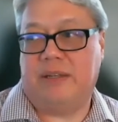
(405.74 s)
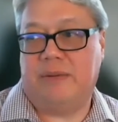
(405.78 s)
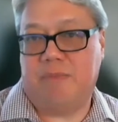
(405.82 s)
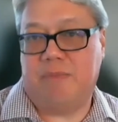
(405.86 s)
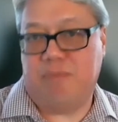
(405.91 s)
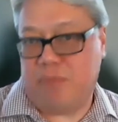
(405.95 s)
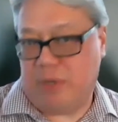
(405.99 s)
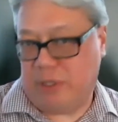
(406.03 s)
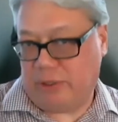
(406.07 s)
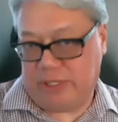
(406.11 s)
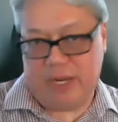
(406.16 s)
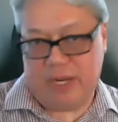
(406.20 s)

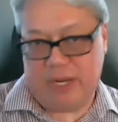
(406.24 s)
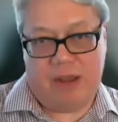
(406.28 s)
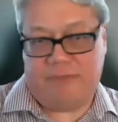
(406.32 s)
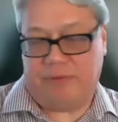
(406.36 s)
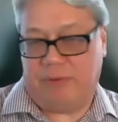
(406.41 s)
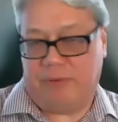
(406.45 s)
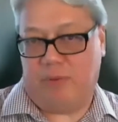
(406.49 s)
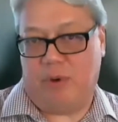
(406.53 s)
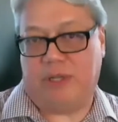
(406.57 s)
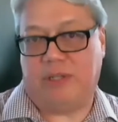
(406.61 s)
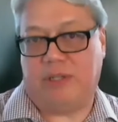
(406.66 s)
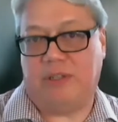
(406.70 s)
building off
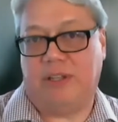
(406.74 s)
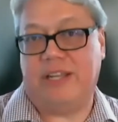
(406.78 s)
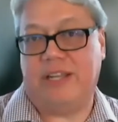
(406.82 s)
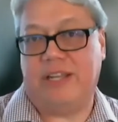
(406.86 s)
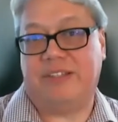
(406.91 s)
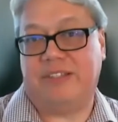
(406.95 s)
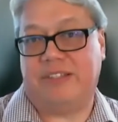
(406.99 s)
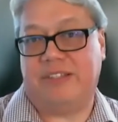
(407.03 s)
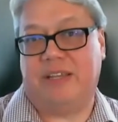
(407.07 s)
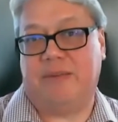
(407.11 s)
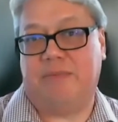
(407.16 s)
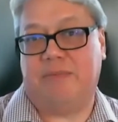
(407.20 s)
of what Clena
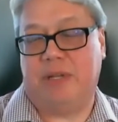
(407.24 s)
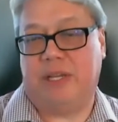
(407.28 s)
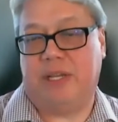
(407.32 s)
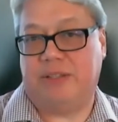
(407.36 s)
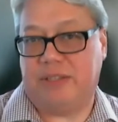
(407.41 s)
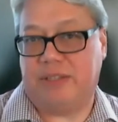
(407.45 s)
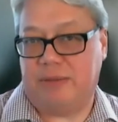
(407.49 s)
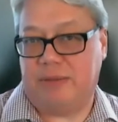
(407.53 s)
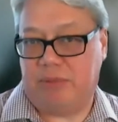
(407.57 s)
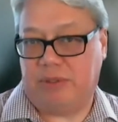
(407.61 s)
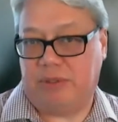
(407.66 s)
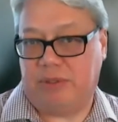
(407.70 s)
said, because
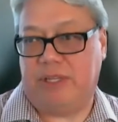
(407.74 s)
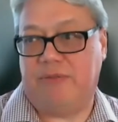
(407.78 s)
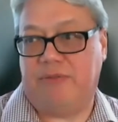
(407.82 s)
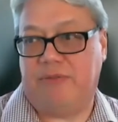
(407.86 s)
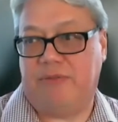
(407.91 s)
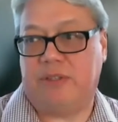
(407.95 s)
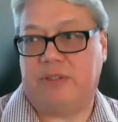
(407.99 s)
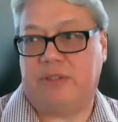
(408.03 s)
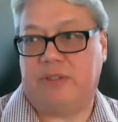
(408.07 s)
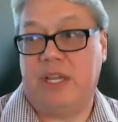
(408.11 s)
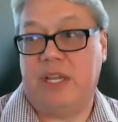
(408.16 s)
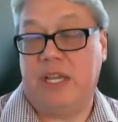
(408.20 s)
I believe
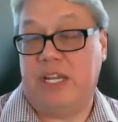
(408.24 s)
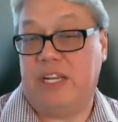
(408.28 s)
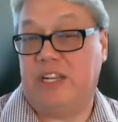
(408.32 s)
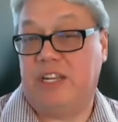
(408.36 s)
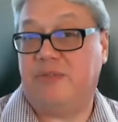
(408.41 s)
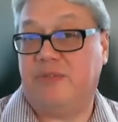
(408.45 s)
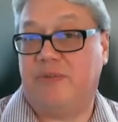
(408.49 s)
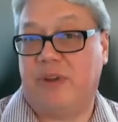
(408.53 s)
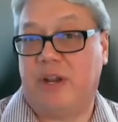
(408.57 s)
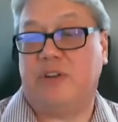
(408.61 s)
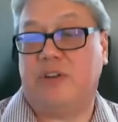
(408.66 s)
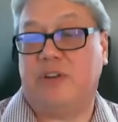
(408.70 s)
this, it is
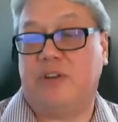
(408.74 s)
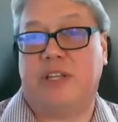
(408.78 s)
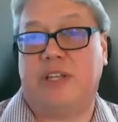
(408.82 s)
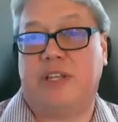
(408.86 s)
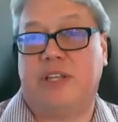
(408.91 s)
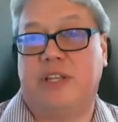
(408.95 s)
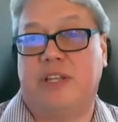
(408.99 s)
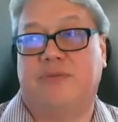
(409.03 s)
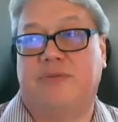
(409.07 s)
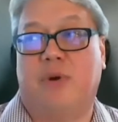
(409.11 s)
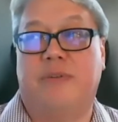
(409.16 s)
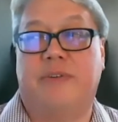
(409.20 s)
very
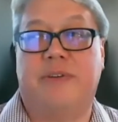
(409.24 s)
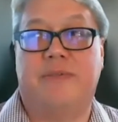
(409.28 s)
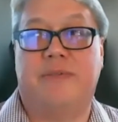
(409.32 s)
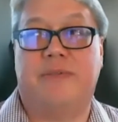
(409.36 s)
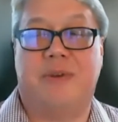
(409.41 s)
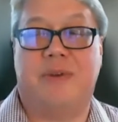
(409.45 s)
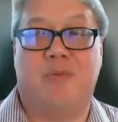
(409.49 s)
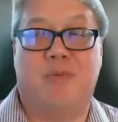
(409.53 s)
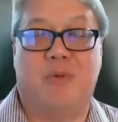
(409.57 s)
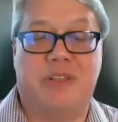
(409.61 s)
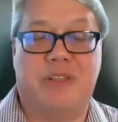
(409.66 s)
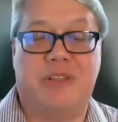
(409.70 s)
transformative
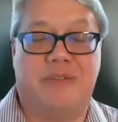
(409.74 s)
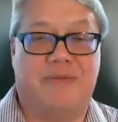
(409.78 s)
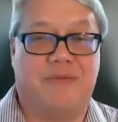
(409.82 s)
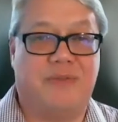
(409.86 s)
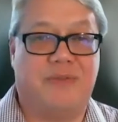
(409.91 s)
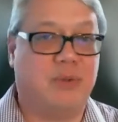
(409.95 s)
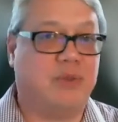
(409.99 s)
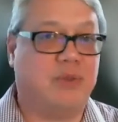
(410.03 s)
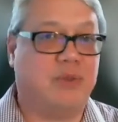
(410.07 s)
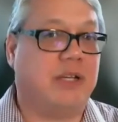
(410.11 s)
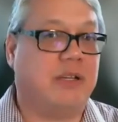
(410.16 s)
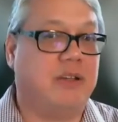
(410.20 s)
and one of the
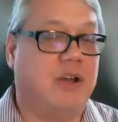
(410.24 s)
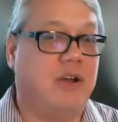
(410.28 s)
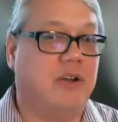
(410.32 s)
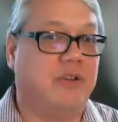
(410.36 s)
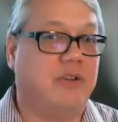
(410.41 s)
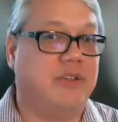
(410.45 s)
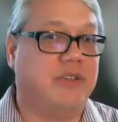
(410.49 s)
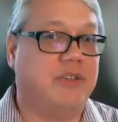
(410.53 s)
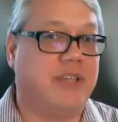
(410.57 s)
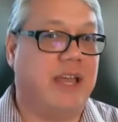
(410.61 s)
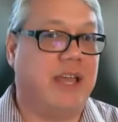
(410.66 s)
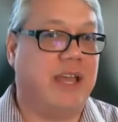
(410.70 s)
few
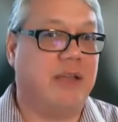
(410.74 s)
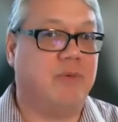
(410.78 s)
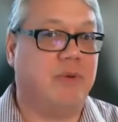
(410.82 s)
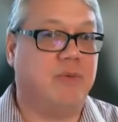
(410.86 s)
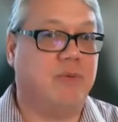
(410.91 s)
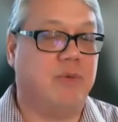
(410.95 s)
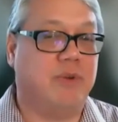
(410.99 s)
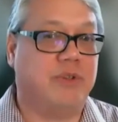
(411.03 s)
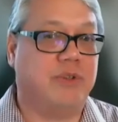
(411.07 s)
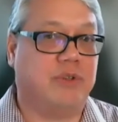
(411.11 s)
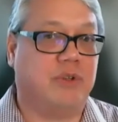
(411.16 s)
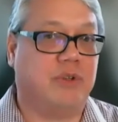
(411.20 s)
technologies I
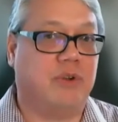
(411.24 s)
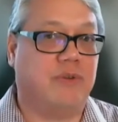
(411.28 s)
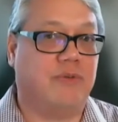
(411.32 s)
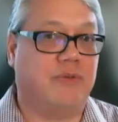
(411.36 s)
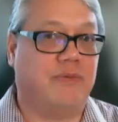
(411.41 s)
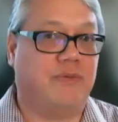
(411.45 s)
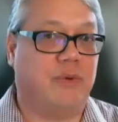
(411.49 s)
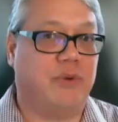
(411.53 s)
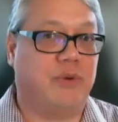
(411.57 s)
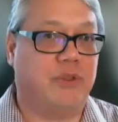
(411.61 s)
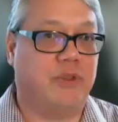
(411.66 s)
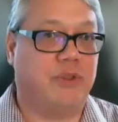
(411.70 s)
would reserve
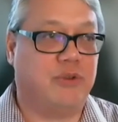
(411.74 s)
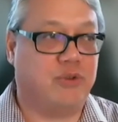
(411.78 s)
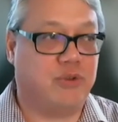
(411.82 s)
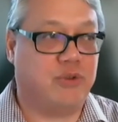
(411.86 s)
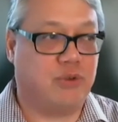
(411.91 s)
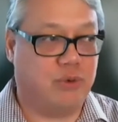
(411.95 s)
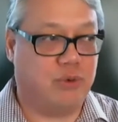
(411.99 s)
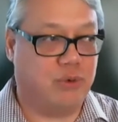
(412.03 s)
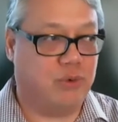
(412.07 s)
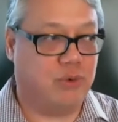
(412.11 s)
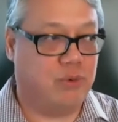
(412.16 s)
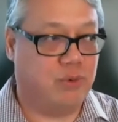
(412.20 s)
for the
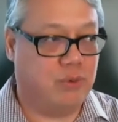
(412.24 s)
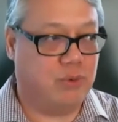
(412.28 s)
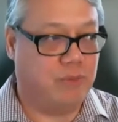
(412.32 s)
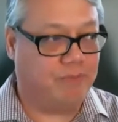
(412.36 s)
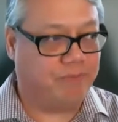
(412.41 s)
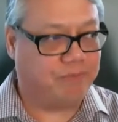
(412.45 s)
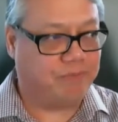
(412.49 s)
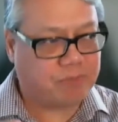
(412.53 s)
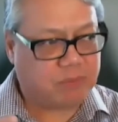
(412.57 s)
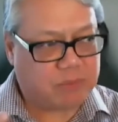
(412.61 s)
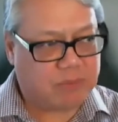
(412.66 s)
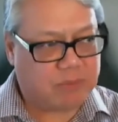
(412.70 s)
true
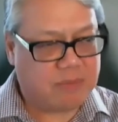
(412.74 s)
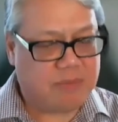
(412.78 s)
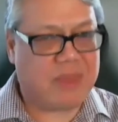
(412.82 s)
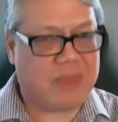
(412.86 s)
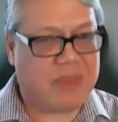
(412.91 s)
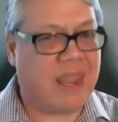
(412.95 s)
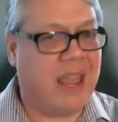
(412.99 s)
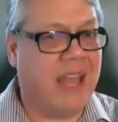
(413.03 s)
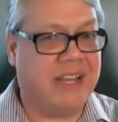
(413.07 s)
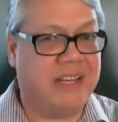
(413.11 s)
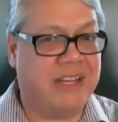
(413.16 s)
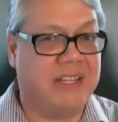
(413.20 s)

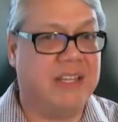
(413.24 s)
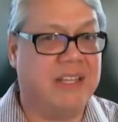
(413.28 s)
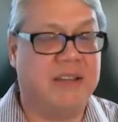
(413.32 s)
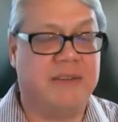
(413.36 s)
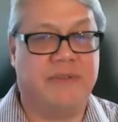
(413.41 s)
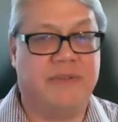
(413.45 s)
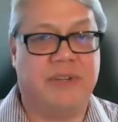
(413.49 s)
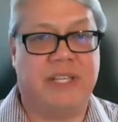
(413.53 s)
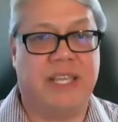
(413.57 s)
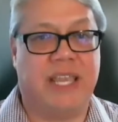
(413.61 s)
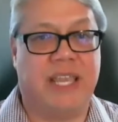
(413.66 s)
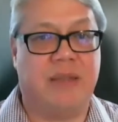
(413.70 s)
idea
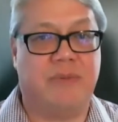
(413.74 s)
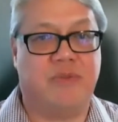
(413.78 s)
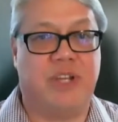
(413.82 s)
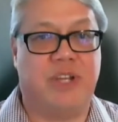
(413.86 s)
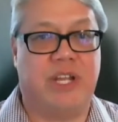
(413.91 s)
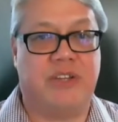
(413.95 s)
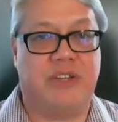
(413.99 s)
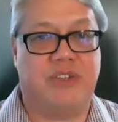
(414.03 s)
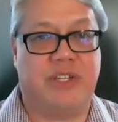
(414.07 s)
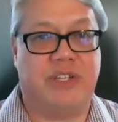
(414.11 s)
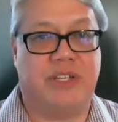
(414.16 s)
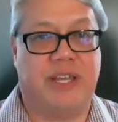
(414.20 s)
of a
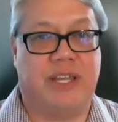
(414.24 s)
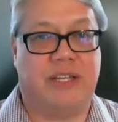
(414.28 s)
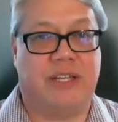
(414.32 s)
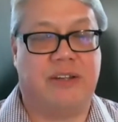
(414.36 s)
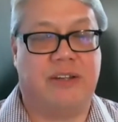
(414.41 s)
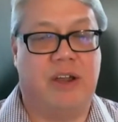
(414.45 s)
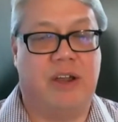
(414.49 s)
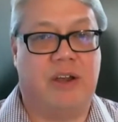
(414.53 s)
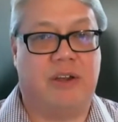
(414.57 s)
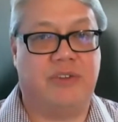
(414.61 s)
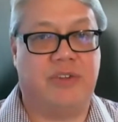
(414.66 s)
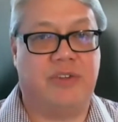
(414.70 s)
game-changing
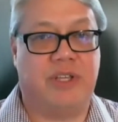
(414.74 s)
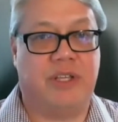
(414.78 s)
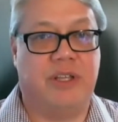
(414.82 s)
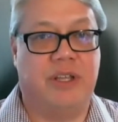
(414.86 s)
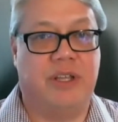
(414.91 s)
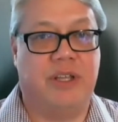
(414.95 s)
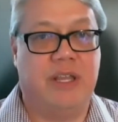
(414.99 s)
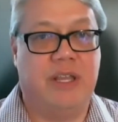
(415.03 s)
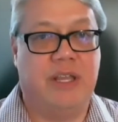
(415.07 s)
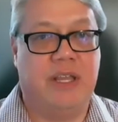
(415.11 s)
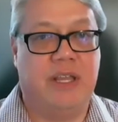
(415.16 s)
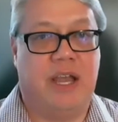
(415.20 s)
technology.
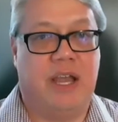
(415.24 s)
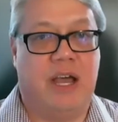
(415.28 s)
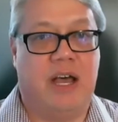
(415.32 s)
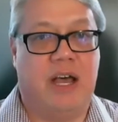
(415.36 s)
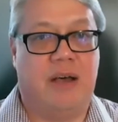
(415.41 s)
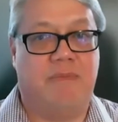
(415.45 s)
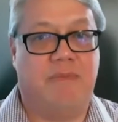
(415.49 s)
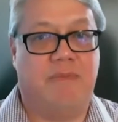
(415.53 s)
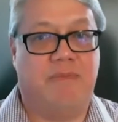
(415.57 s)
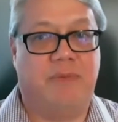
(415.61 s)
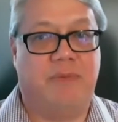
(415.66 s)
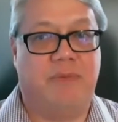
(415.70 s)

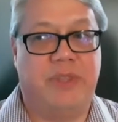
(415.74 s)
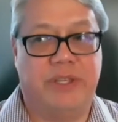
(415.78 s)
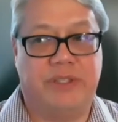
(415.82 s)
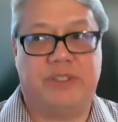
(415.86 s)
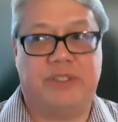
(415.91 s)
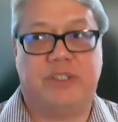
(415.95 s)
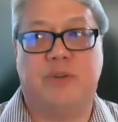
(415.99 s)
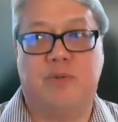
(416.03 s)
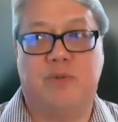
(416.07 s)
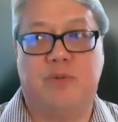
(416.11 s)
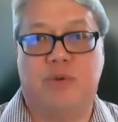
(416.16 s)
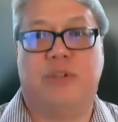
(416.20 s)
This
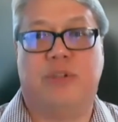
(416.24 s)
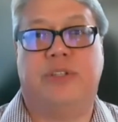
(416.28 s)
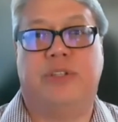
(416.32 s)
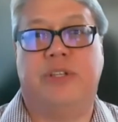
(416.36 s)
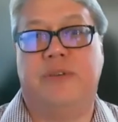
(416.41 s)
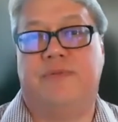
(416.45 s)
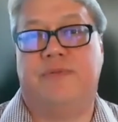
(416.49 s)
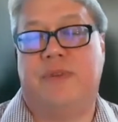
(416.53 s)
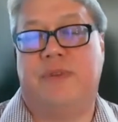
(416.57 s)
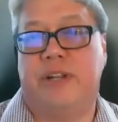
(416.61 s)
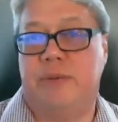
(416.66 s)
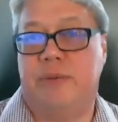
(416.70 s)
could really
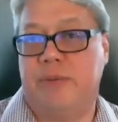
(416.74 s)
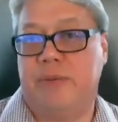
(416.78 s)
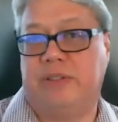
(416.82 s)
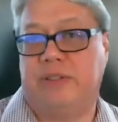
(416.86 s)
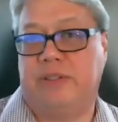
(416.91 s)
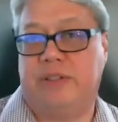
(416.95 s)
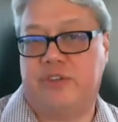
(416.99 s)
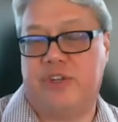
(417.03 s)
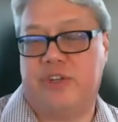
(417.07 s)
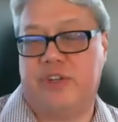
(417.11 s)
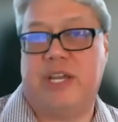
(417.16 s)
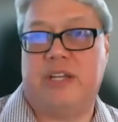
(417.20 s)

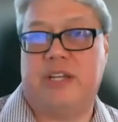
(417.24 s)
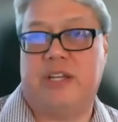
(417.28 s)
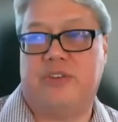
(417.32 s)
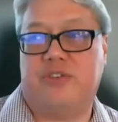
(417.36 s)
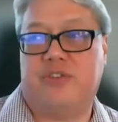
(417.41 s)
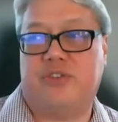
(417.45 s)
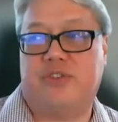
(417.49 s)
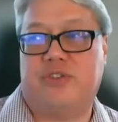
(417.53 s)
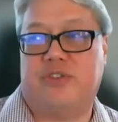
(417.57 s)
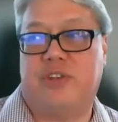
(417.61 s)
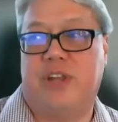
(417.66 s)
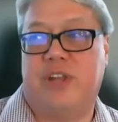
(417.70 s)
fundamentally
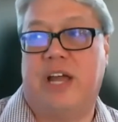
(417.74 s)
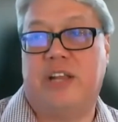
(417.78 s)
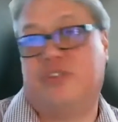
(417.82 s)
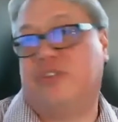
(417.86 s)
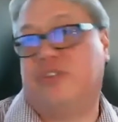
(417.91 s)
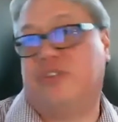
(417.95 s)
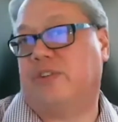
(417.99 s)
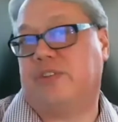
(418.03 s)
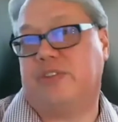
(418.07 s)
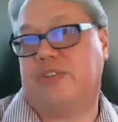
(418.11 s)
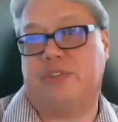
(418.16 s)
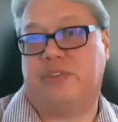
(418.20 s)
change not
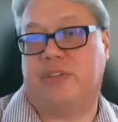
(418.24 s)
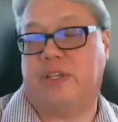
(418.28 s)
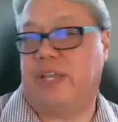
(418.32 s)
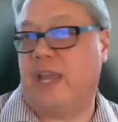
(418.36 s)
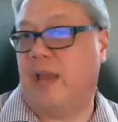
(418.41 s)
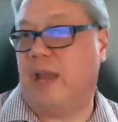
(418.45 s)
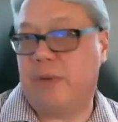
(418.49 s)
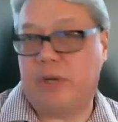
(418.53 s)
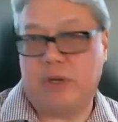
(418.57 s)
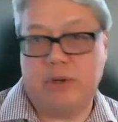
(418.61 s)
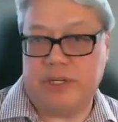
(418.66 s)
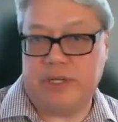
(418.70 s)
just the
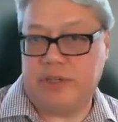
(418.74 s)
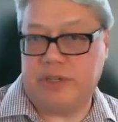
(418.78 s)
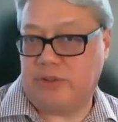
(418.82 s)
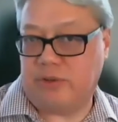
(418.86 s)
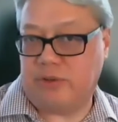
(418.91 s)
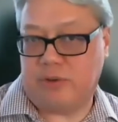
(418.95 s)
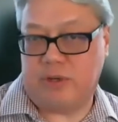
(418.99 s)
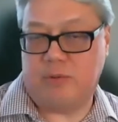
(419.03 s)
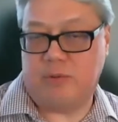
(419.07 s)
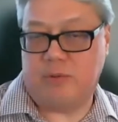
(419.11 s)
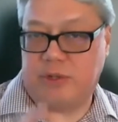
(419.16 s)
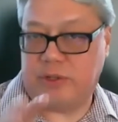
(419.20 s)
chemical
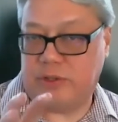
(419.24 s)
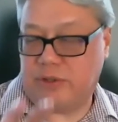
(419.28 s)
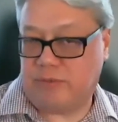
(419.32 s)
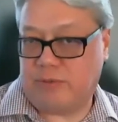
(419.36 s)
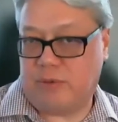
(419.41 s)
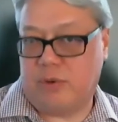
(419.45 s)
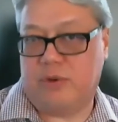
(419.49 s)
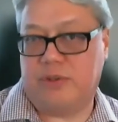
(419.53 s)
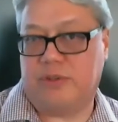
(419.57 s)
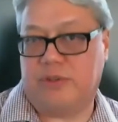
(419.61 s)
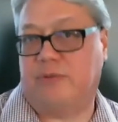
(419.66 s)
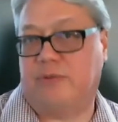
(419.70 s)
industry, which is of
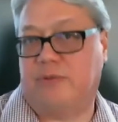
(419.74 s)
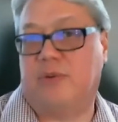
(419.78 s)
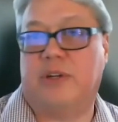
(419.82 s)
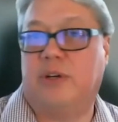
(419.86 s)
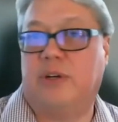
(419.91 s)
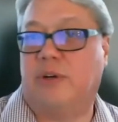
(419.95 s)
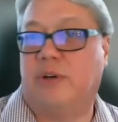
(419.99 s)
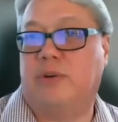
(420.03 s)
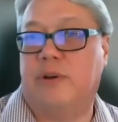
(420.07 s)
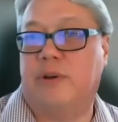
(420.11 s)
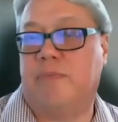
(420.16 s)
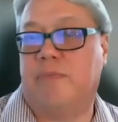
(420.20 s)
course of
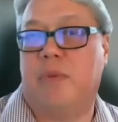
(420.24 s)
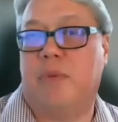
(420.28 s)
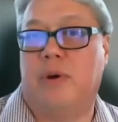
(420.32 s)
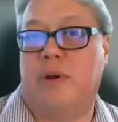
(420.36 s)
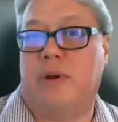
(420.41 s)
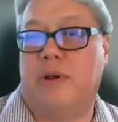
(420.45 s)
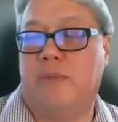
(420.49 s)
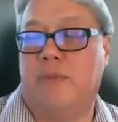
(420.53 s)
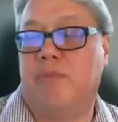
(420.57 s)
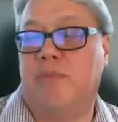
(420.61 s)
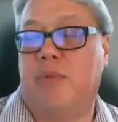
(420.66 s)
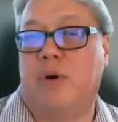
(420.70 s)
critical
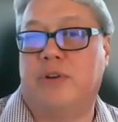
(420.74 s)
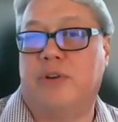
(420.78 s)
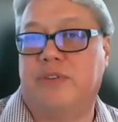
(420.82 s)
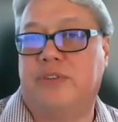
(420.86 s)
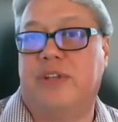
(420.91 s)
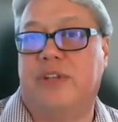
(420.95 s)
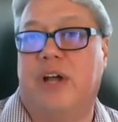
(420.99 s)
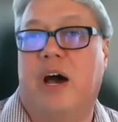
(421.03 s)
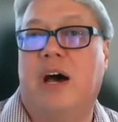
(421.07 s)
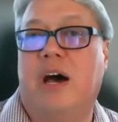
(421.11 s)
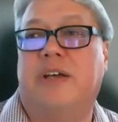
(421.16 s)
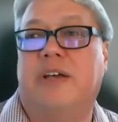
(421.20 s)
importance
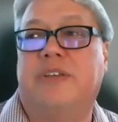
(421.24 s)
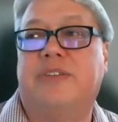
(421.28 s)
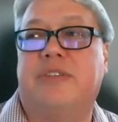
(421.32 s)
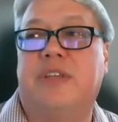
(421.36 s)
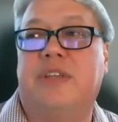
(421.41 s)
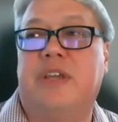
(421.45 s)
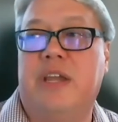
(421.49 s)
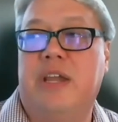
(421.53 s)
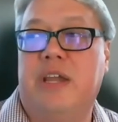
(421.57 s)
to us,